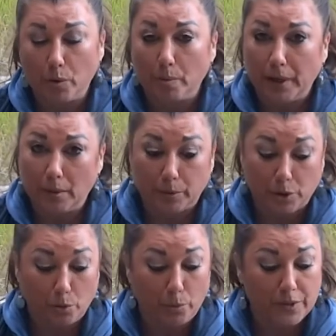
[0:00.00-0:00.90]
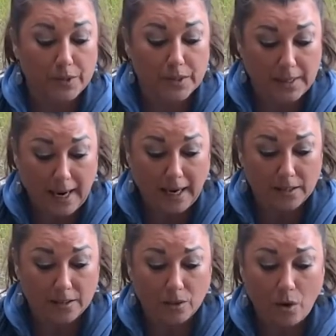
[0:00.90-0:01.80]
will be able to
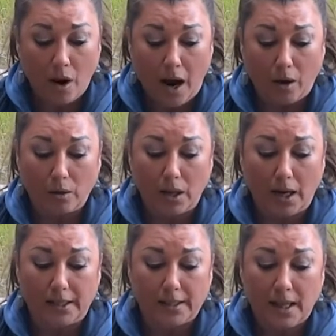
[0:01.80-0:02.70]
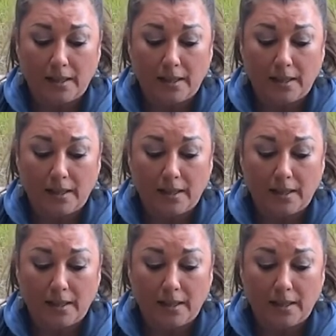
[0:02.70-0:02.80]
withstand our light.